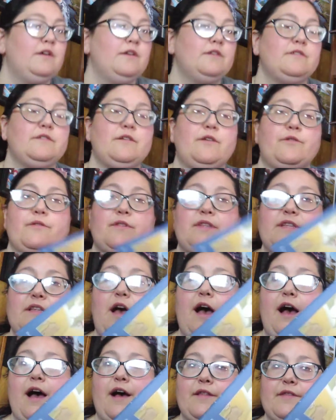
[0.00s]
So
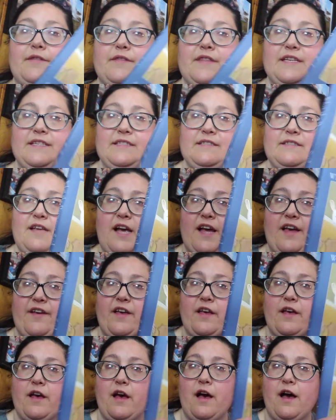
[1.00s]
this I
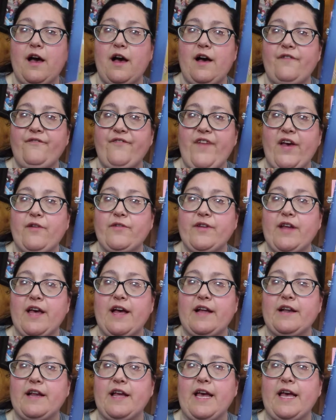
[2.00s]
found
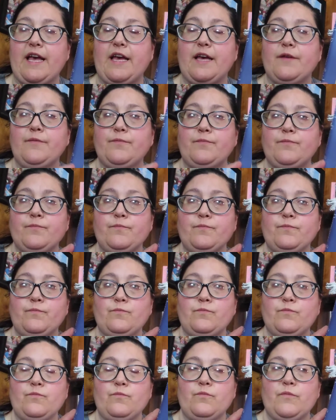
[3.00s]
at the
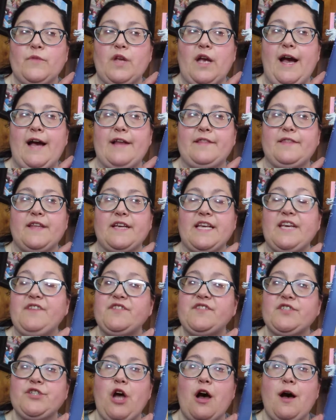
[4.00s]

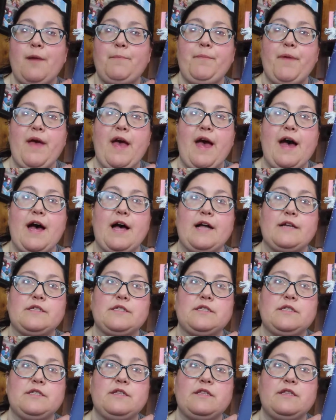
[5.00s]
gift shop
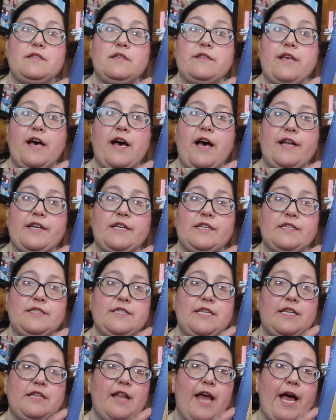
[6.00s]
at the
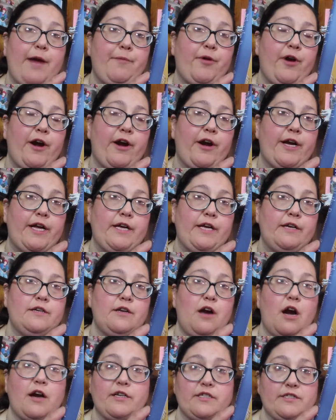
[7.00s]
Huntington Library,
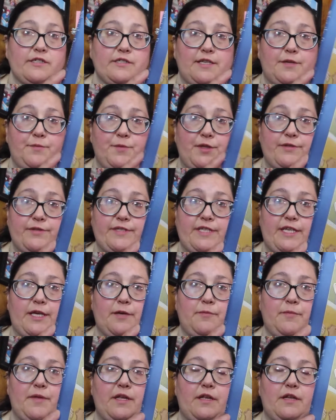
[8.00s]
Gardens and
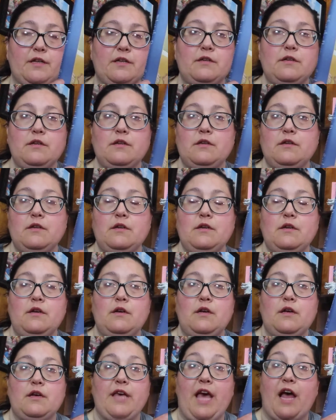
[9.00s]
Museum in
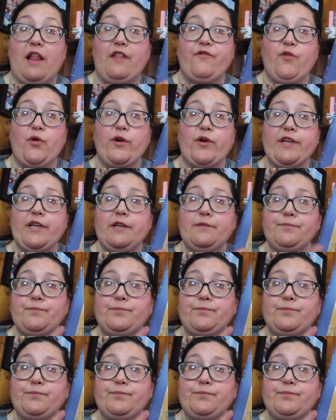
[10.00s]
California.